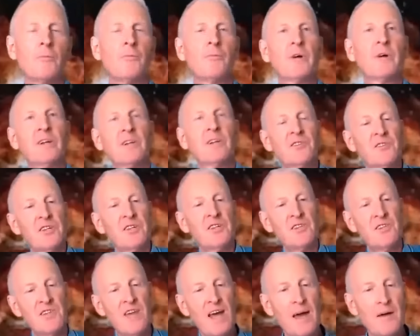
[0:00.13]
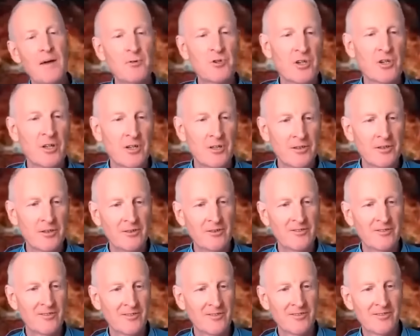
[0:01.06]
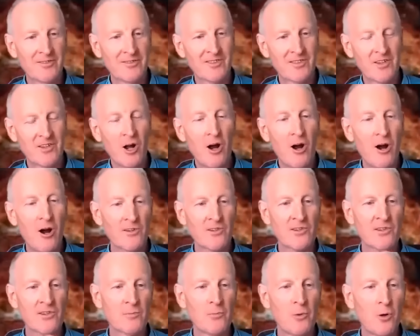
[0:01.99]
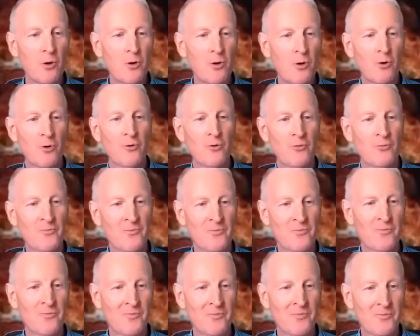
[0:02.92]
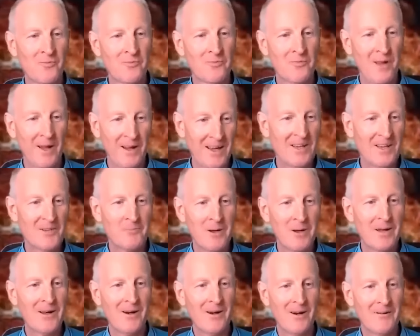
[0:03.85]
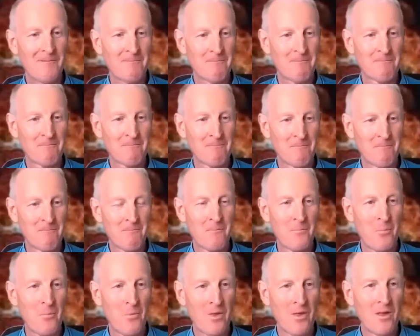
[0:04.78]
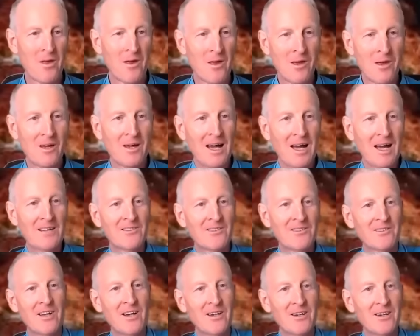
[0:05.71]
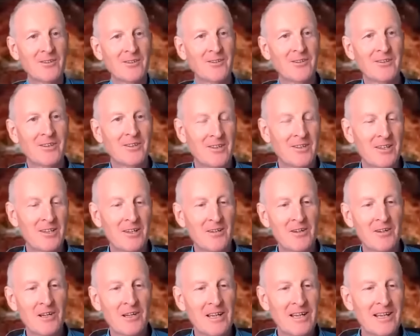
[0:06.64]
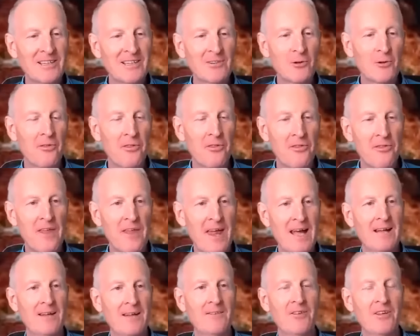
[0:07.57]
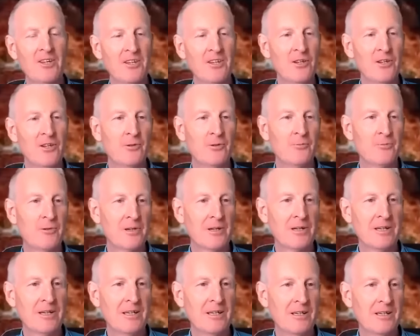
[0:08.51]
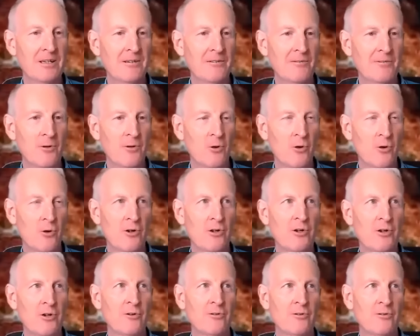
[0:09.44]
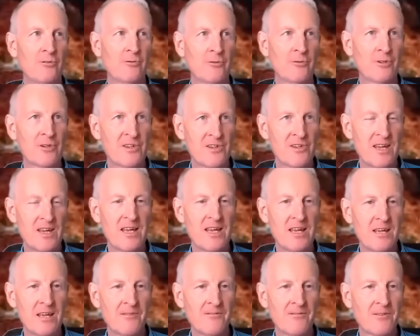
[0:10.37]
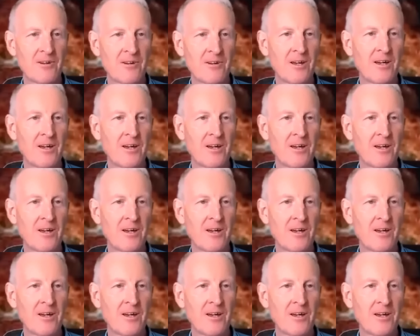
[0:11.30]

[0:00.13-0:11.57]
because deception starts small and gets bigger. And so, you know, the little thing that you believe or you receive